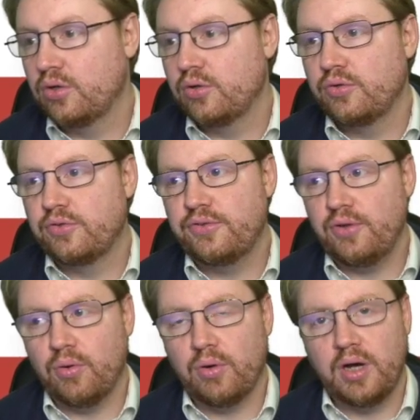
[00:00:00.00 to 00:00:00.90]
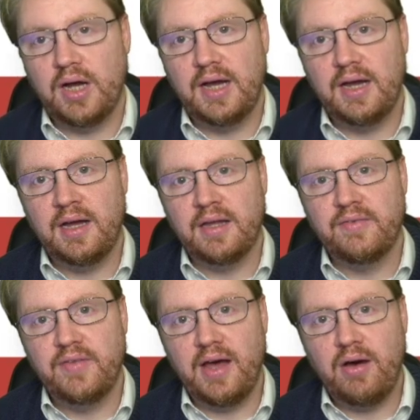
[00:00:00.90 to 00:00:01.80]
So
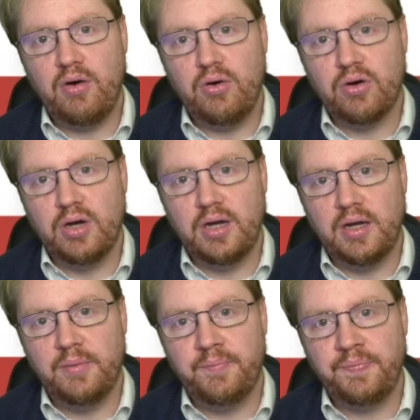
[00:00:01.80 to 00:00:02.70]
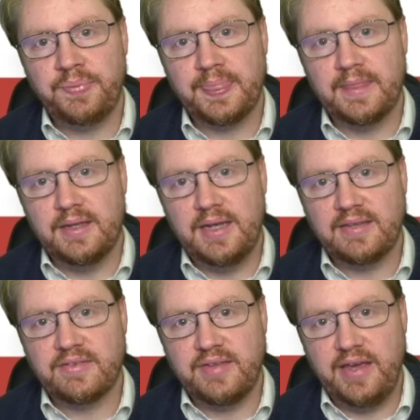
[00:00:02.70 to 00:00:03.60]
now
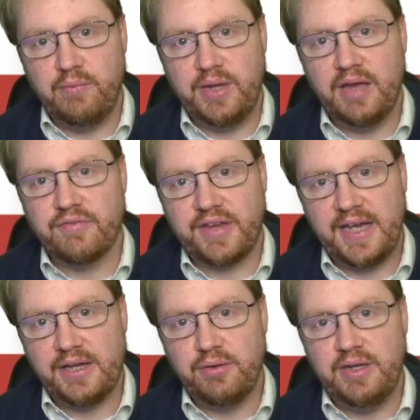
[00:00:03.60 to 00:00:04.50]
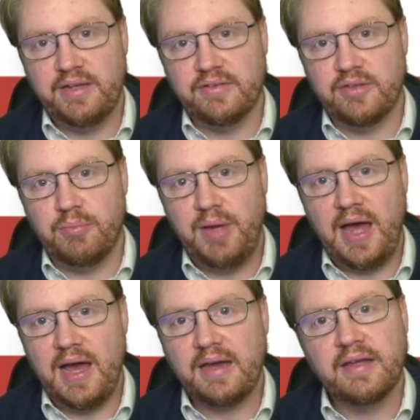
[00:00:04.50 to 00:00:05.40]
let's say we have calculated the
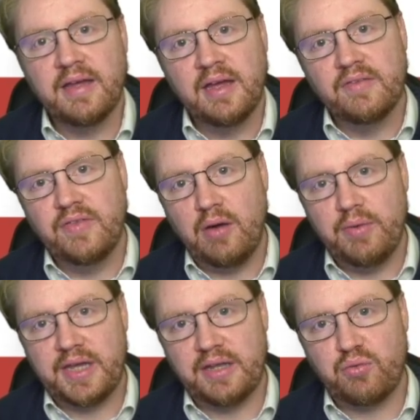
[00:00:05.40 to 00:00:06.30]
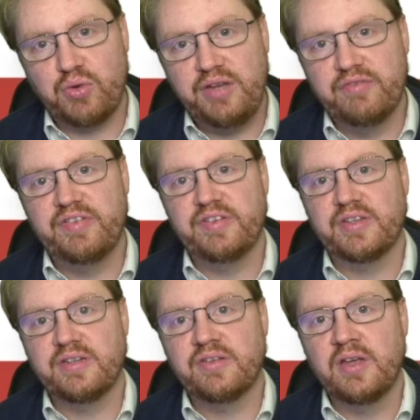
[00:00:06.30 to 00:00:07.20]
pack. Now we can
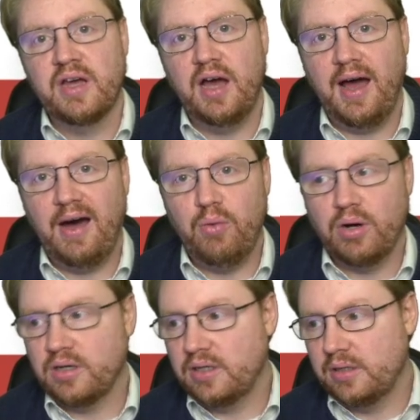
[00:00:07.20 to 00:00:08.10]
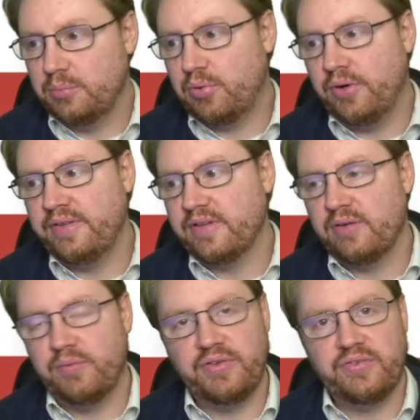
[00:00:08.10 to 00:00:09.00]
revisit our pointer
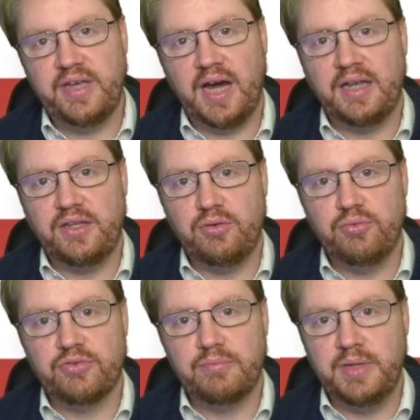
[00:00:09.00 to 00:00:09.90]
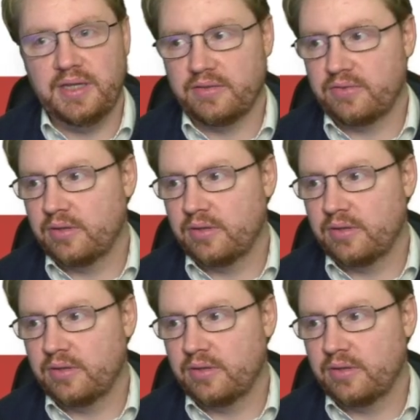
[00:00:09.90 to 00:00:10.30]
with the unused bits.